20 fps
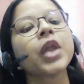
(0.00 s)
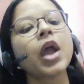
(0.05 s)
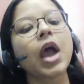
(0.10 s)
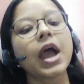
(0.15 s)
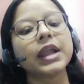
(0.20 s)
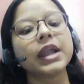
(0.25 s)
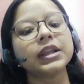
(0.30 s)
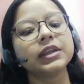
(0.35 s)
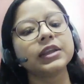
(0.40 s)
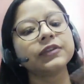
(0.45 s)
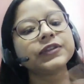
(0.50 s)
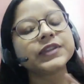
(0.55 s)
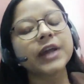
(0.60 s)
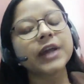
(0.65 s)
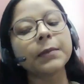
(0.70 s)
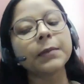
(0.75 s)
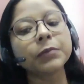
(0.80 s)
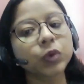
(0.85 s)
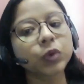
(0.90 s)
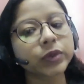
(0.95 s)
And if
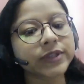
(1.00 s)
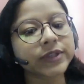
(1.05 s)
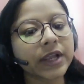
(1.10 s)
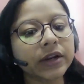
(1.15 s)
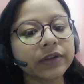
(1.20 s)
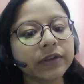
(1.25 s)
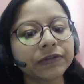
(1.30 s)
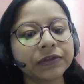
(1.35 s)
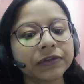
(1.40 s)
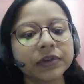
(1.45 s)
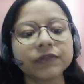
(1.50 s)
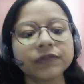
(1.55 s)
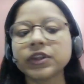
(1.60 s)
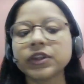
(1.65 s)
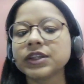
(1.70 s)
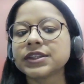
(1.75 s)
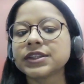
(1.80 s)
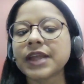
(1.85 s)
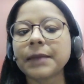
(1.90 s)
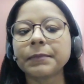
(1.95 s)
some rows are different, for
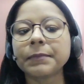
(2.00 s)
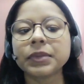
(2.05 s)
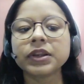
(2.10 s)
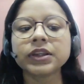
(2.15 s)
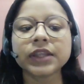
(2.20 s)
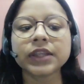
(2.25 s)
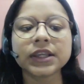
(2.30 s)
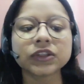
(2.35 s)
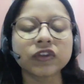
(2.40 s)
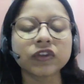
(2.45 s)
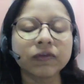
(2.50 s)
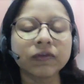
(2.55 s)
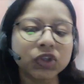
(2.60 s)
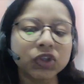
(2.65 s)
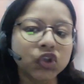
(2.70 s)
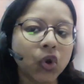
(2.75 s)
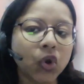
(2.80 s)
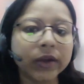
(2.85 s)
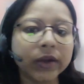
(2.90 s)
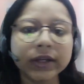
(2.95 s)
example, in case of
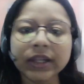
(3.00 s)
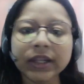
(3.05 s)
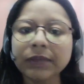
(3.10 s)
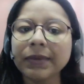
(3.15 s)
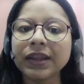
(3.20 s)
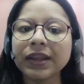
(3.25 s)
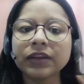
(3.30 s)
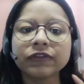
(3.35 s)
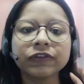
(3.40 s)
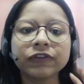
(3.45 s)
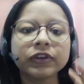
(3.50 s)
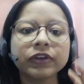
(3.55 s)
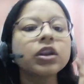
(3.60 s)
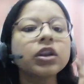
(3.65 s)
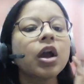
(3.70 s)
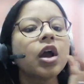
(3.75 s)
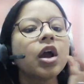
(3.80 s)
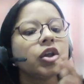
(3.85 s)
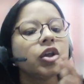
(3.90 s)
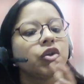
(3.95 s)
maturity benefit,
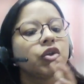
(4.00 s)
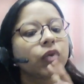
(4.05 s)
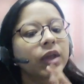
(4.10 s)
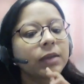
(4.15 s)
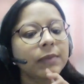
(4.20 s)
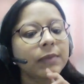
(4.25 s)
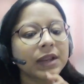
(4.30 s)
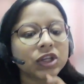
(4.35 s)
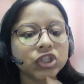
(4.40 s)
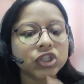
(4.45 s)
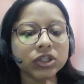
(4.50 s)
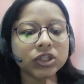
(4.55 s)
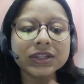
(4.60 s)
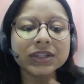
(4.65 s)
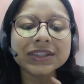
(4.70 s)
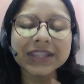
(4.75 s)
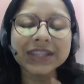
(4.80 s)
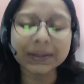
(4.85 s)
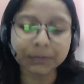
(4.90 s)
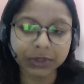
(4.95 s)
you can mention
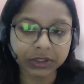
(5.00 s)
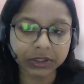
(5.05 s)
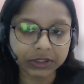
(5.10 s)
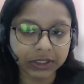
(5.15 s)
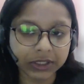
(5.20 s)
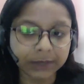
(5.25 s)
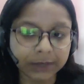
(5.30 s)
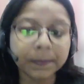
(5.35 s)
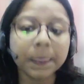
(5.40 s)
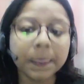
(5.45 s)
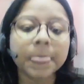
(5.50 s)
it separately.